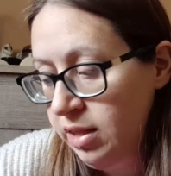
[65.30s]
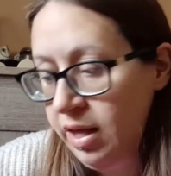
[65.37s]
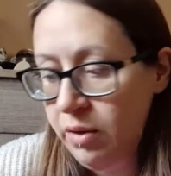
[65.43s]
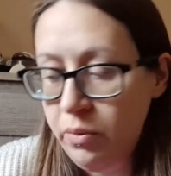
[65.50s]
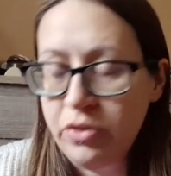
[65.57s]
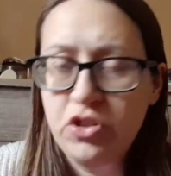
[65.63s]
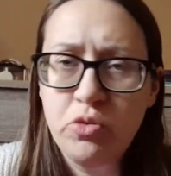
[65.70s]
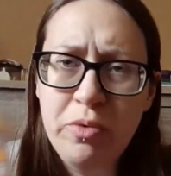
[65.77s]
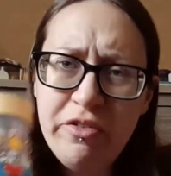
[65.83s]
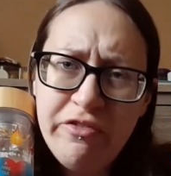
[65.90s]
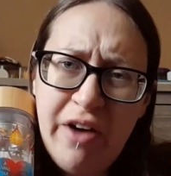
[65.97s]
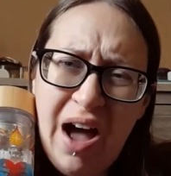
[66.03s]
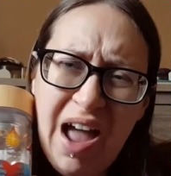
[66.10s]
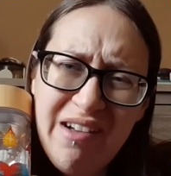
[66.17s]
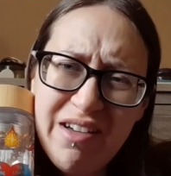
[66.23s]
That one should be
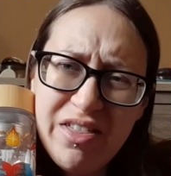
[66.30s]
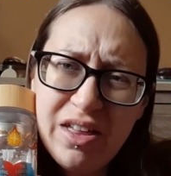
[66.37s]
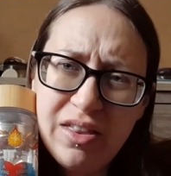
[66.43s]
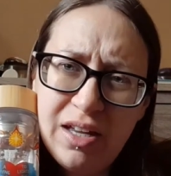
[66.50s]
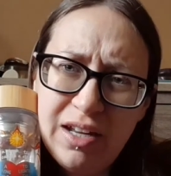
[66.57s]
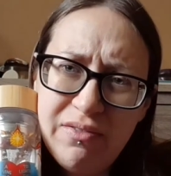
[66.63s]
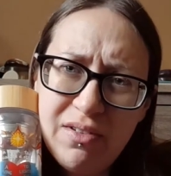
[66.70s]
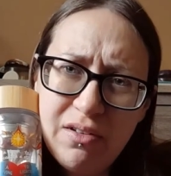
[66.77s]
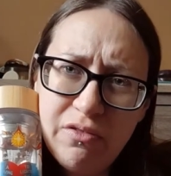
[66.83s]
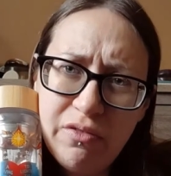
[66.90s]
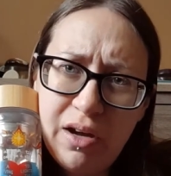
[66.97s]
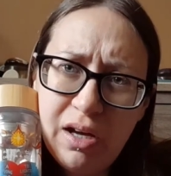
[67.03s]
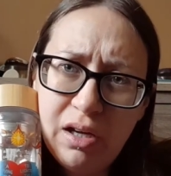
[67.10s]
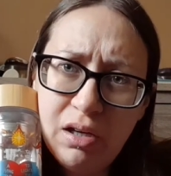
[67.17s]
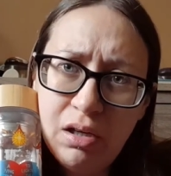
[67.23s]
fire, I think, the living
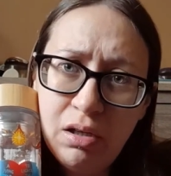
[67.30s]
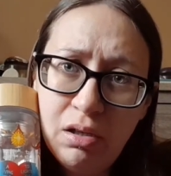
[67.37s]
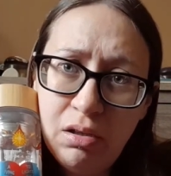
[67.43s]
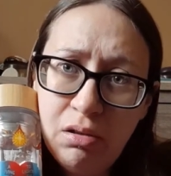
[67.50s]
fire.